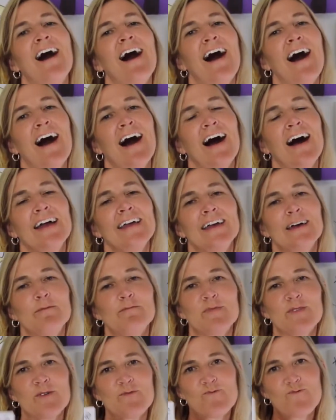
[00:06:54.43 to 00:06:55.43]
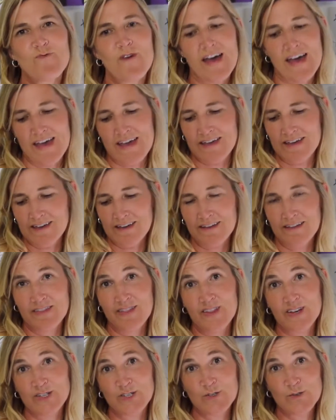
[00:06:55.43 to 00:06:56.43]
I am the way,
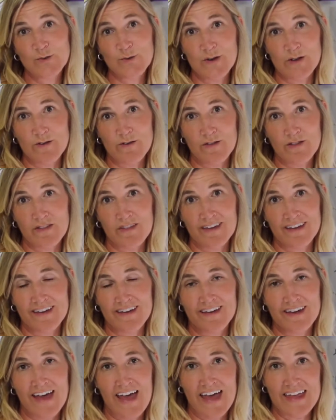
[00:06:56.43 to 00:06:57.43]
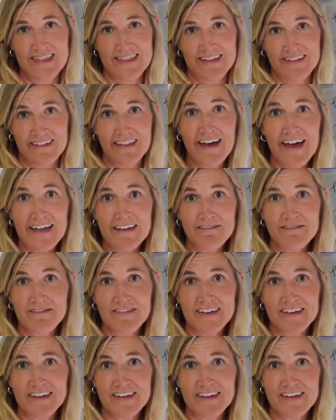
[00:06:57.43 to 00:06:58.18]
the truth, and the life.